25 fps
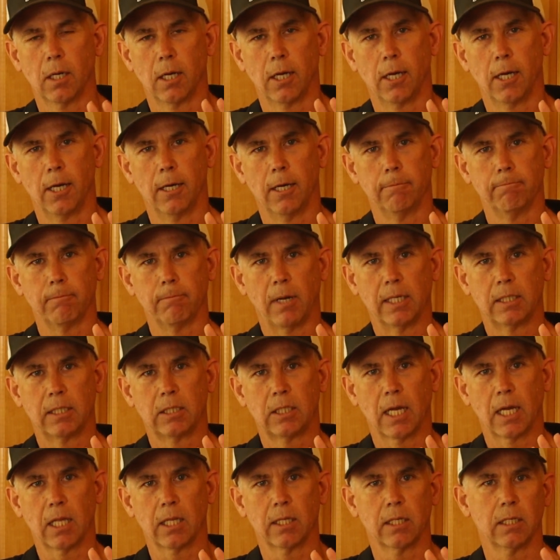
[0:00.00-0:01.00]
I
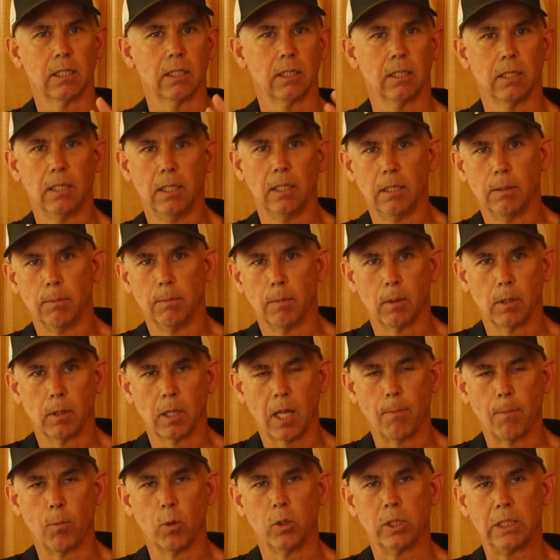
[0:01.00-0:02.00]
tell it in a
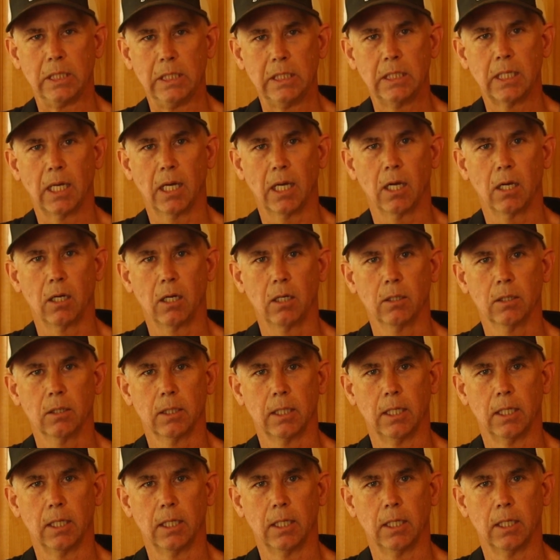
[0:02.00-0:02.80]
lot more detail